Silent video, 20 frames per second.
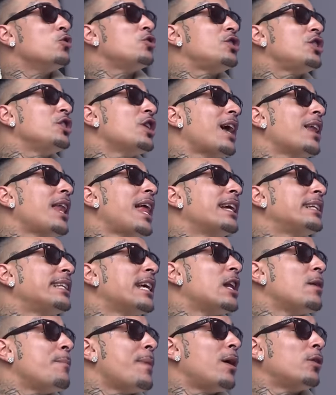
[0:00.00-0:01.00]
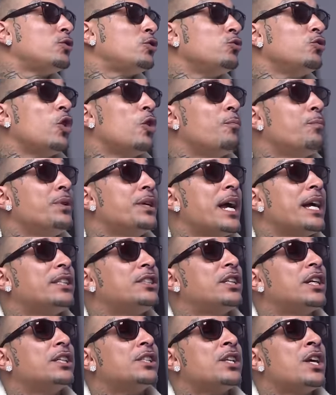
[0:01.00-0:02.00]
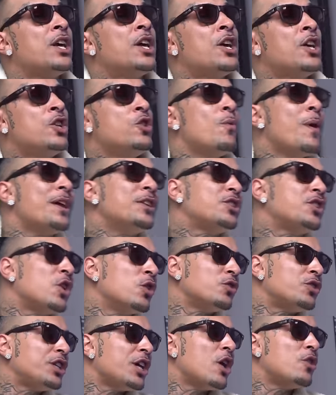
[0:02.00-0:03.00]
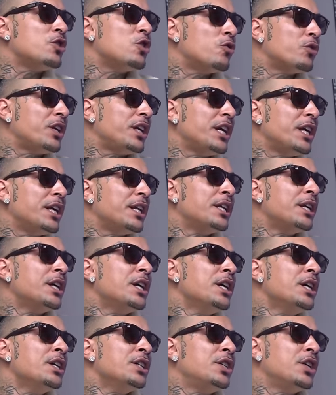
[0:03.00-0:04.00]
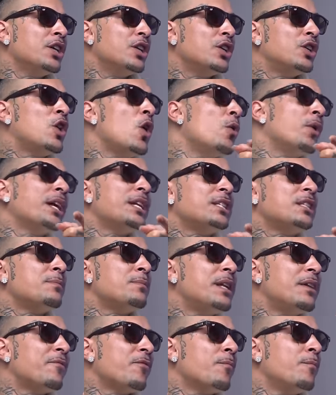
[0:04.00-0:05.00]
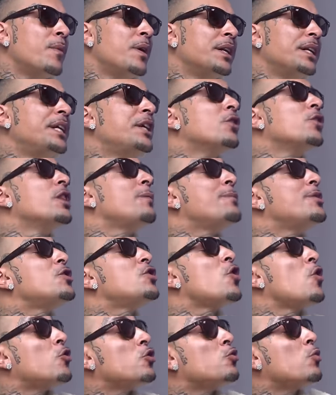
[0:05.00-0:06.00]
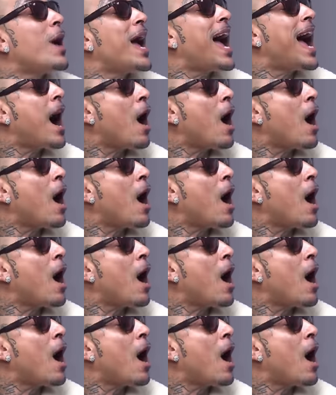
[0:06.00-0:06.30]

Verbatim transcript: See, I like that about you though, BH, because you ain't just gonna tell your kid to go get some different money. Here, let me show you how.